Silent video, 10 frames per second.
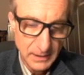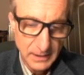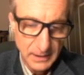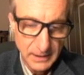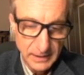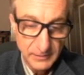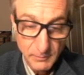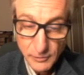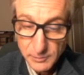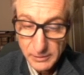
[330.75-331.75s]
If
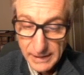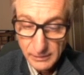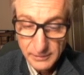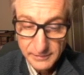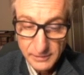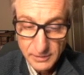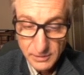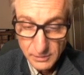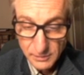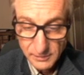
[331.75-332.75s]
multiple outlets are
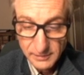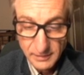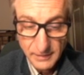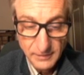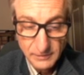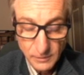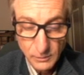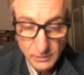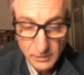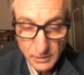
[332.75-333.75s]
used, then the total
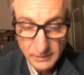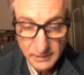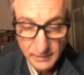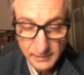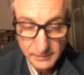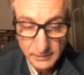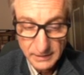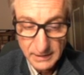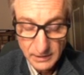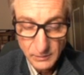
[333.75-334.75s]
current in the circuit
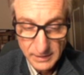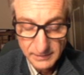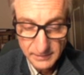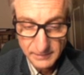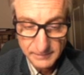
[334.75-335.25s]
increases.